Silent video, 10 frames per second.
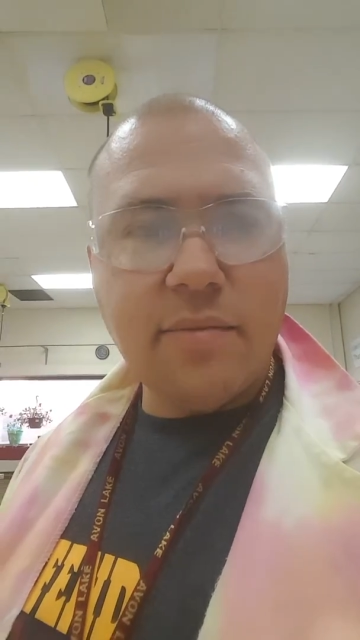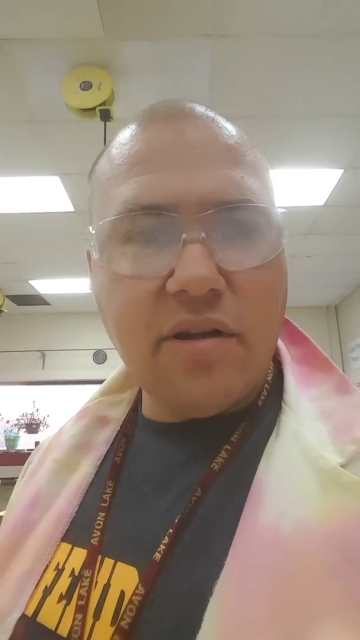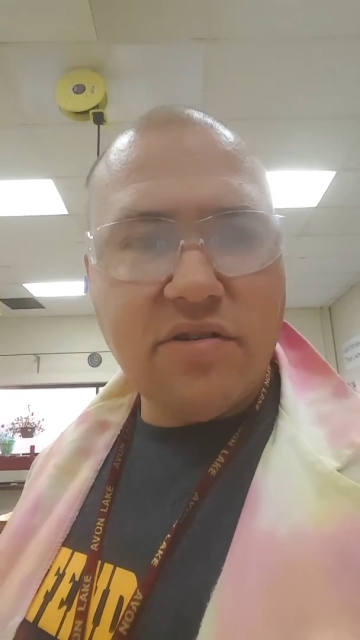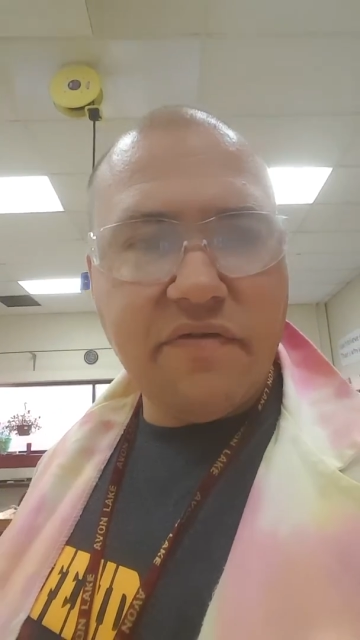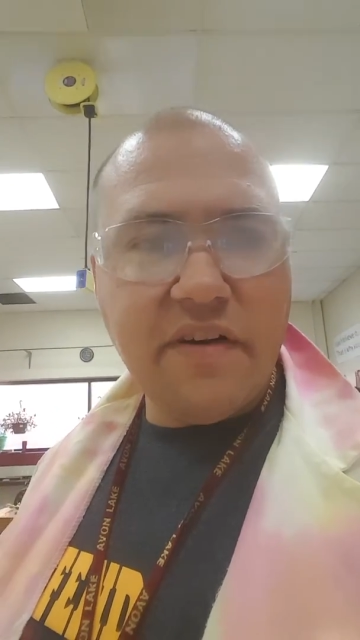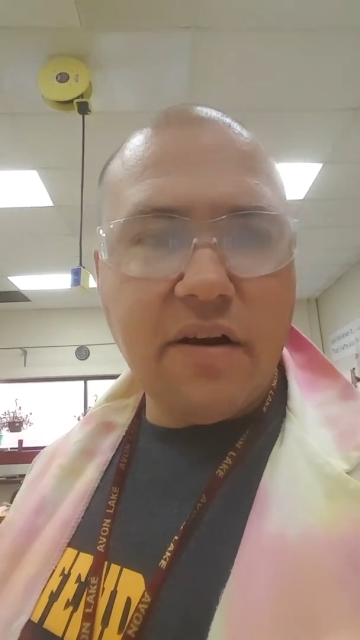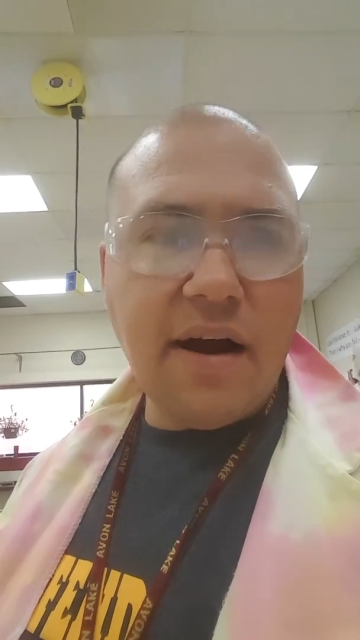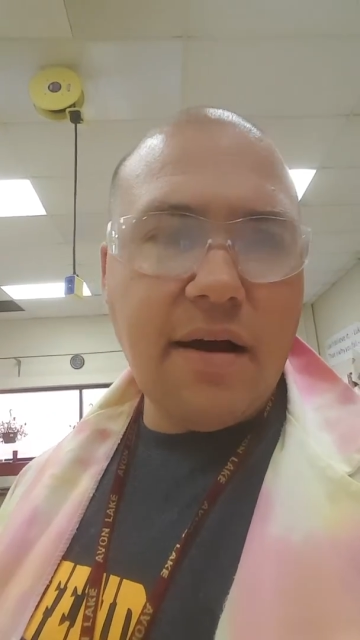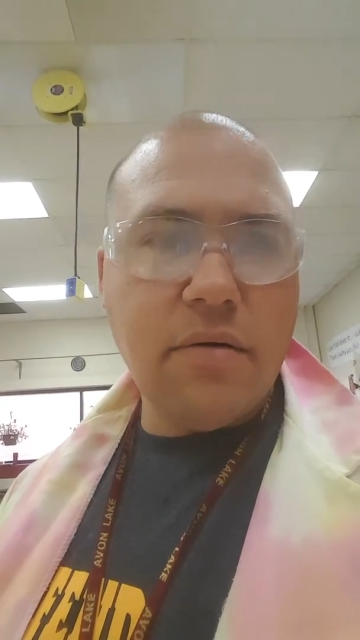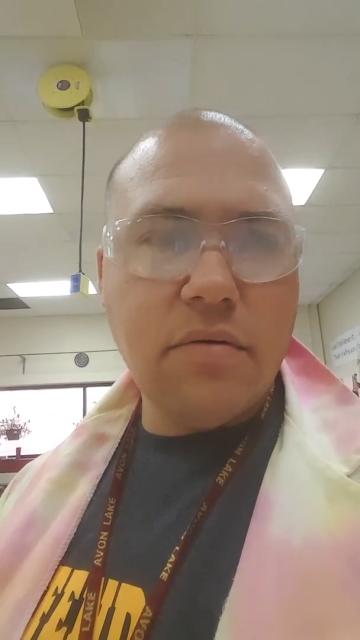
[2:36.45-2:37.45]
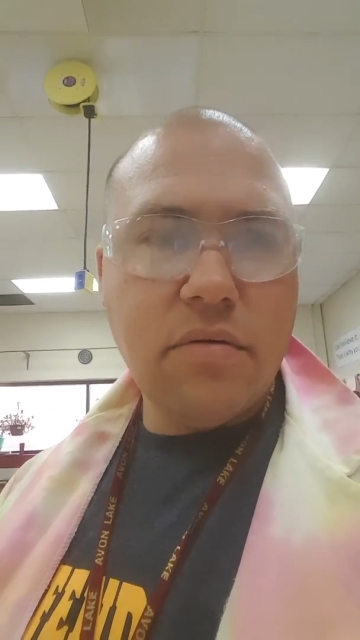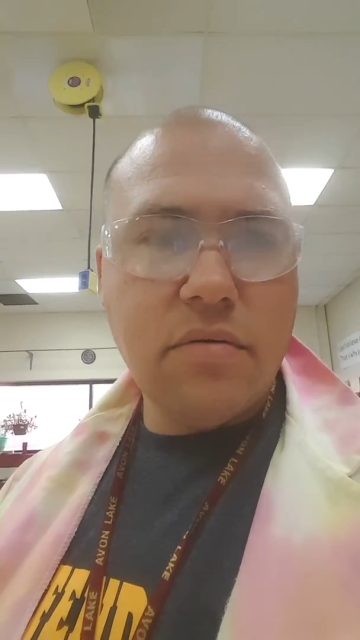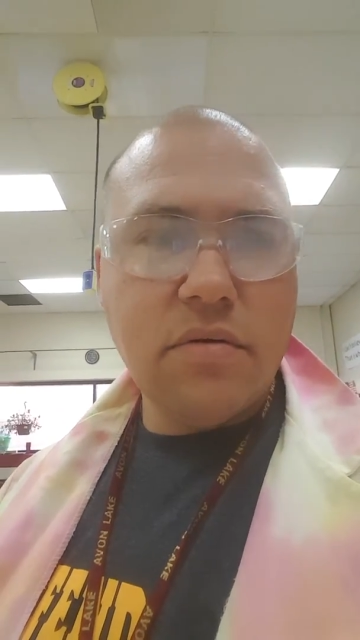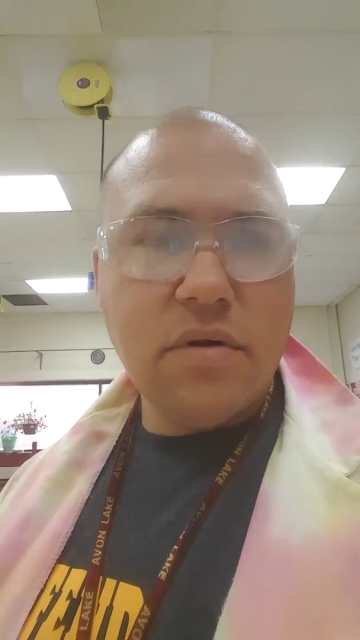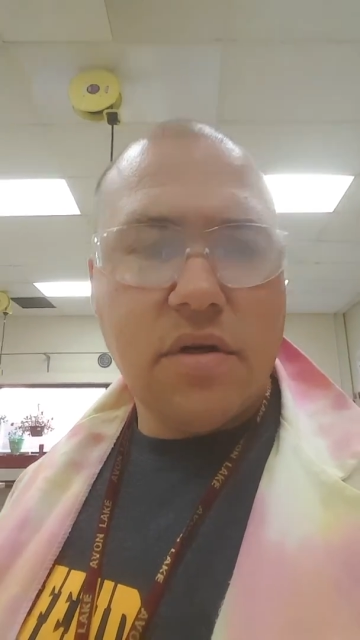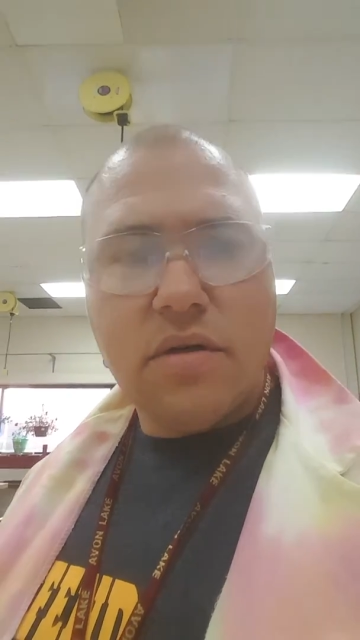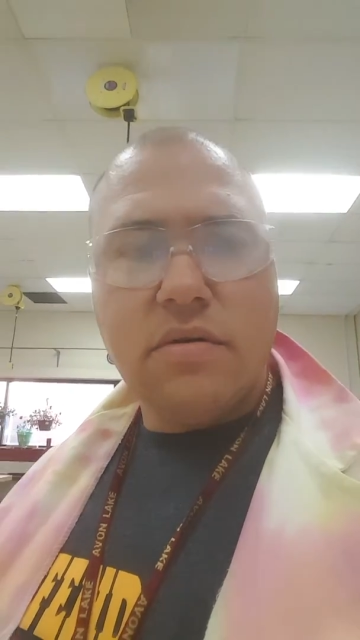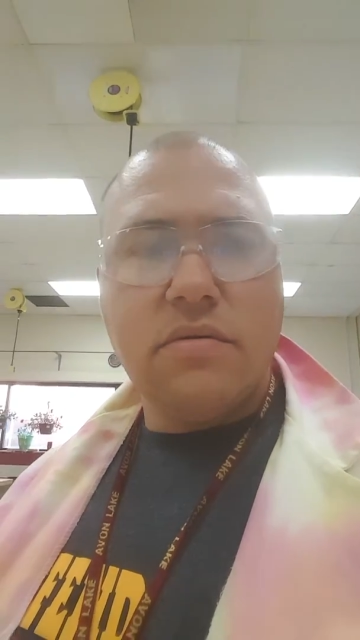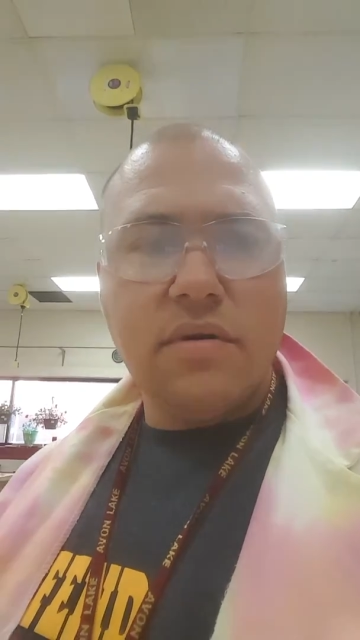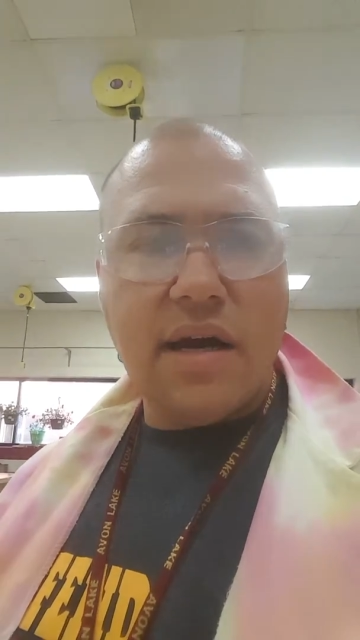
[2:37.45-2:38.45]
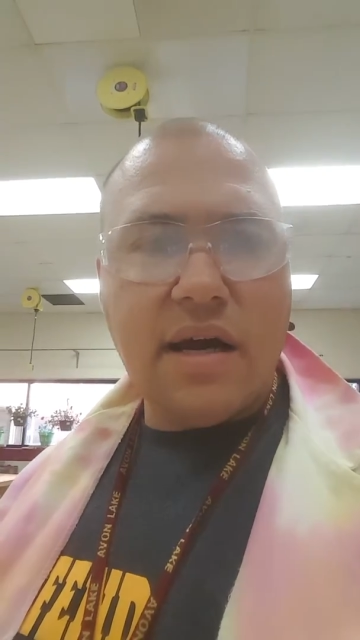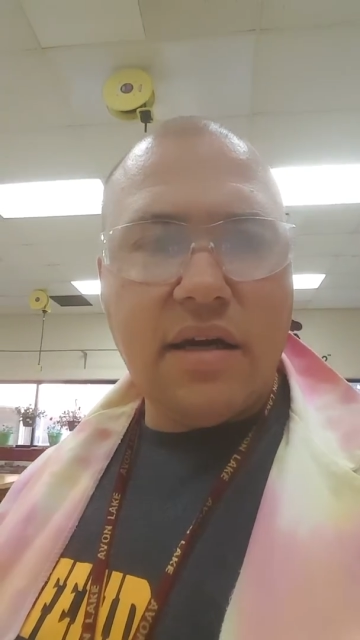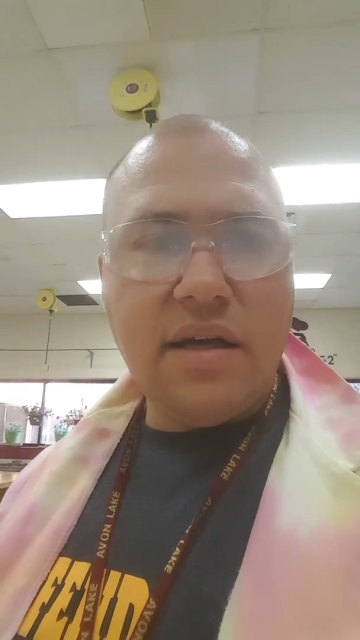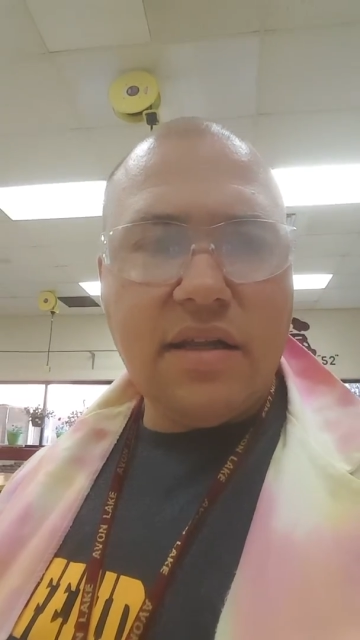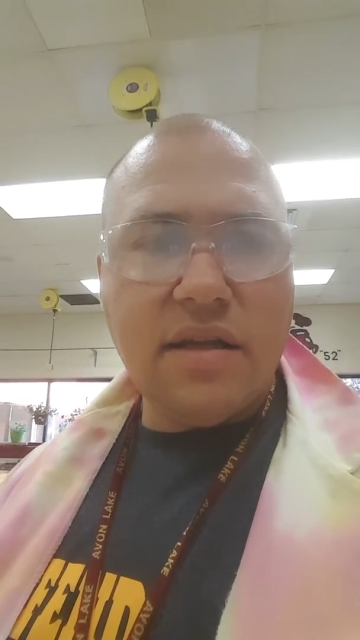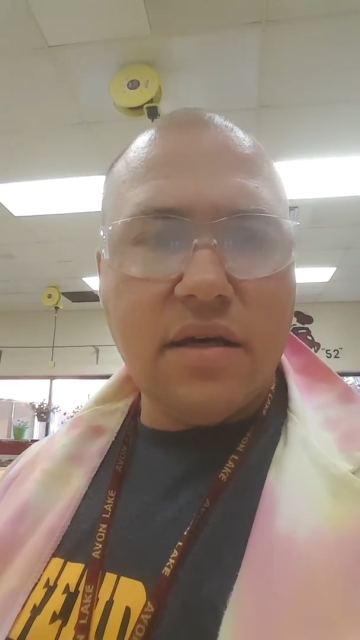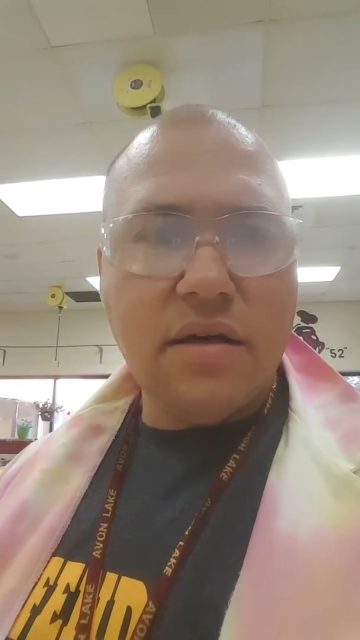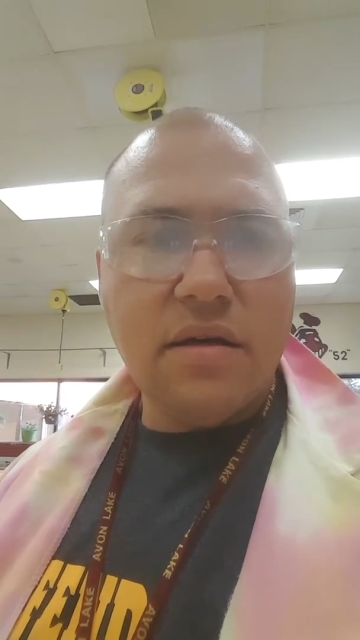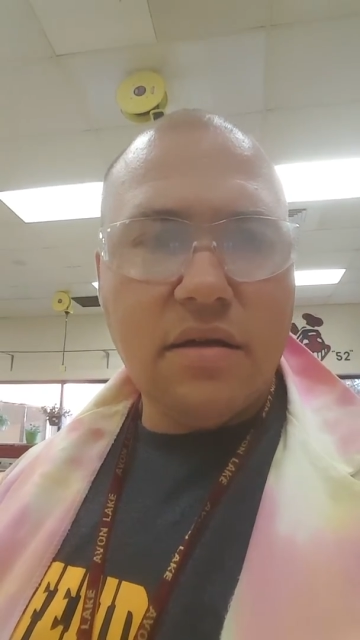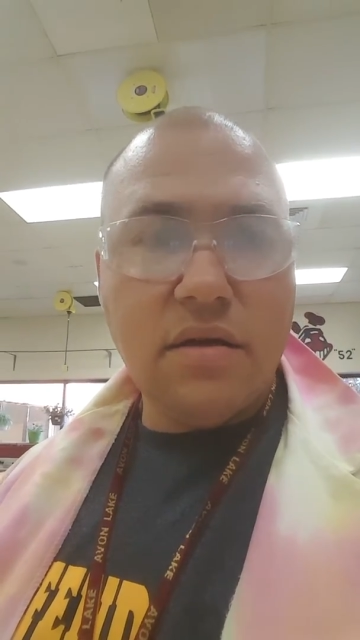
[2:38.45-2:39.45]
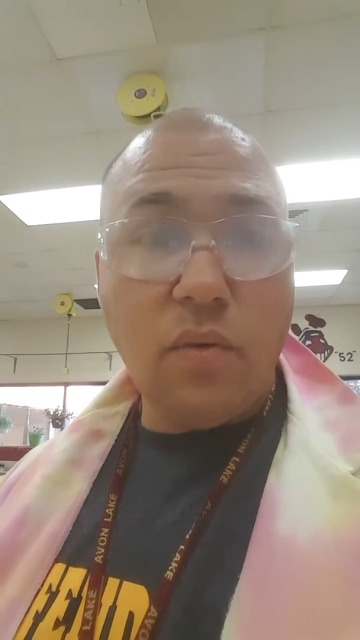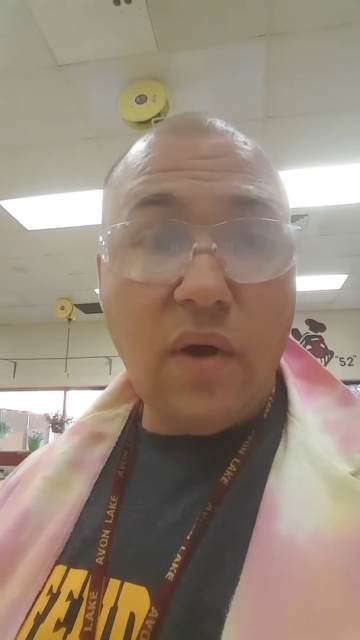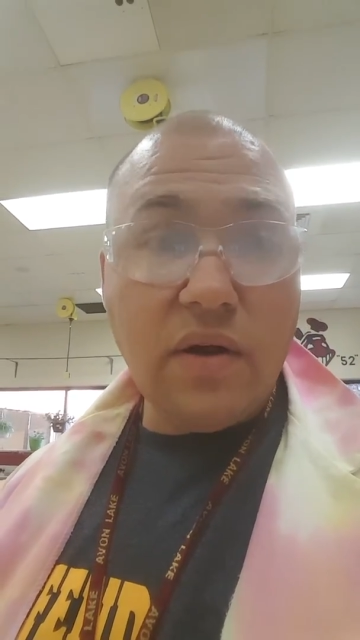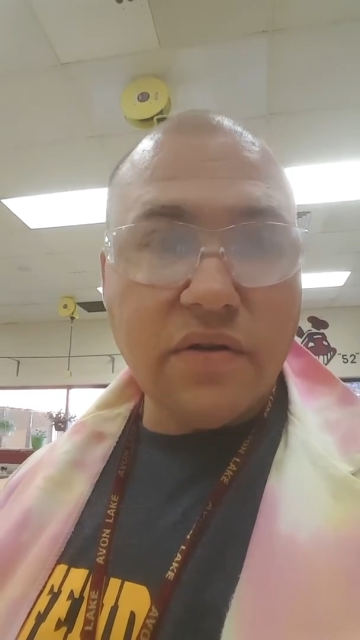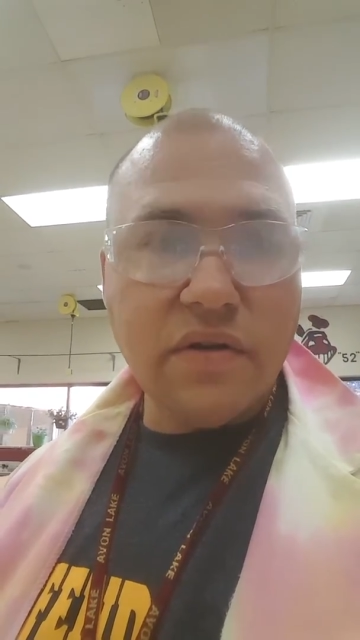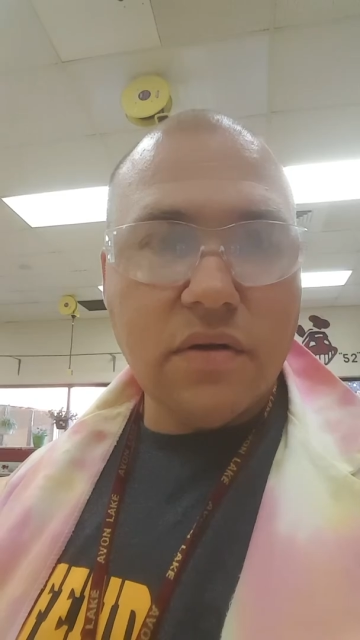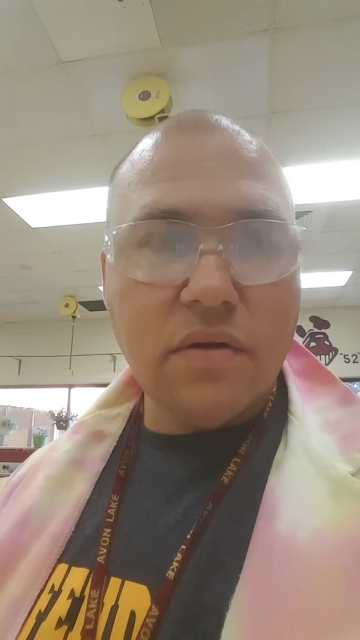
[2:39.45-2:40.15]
I'm going to let you figure out how to get the wiggles